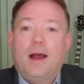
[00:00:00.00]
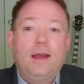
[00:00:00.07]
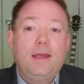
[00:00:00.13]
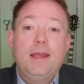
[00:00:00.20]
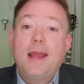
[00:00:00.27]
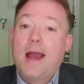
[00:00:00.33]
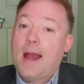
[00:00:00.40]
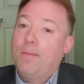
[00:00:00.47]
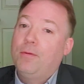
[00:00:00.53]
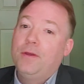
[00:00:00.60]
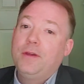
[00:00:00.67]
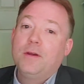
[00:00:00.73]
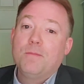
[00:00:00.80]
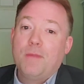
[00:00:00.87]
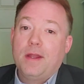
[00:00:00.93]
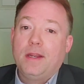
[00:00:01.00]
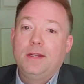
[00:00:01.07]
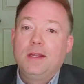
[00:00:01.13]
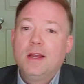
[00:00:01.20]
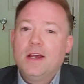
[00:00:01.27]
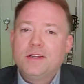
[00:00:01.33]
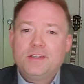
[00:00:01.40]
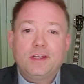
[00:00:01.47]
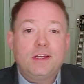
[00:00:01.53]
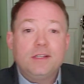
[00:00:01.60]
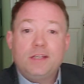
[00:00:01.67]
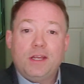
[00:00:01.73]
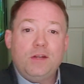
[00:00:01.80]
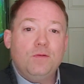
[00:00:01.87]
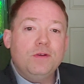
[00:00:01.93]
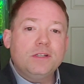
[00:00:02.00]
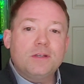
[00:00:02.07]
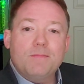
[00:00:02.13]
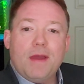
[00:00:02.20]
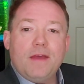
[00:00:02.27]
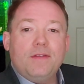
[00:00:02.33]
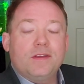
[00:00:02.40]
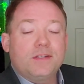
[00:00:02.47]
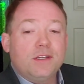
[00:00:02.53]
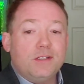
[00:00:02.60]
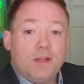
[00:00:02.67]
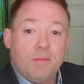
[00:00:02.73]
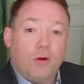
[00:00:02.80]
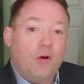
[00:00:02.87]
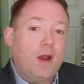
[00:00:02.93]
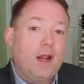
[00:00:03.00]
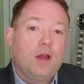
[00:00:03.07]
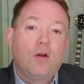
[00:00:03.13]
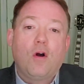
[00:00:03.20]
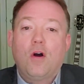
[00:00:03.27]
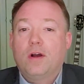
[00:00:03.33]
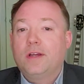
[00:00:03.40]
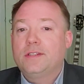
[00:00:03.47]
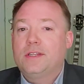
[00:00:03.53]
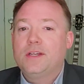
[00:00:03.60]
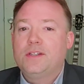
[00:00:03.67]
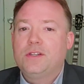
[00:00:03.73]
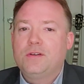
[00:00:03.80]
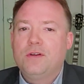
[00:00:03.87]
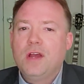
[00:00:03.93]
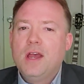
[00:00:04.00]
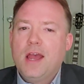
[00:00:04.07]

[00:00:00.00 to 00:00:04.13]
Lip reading: He happily committed to continuing to make this a Democratic caucus issue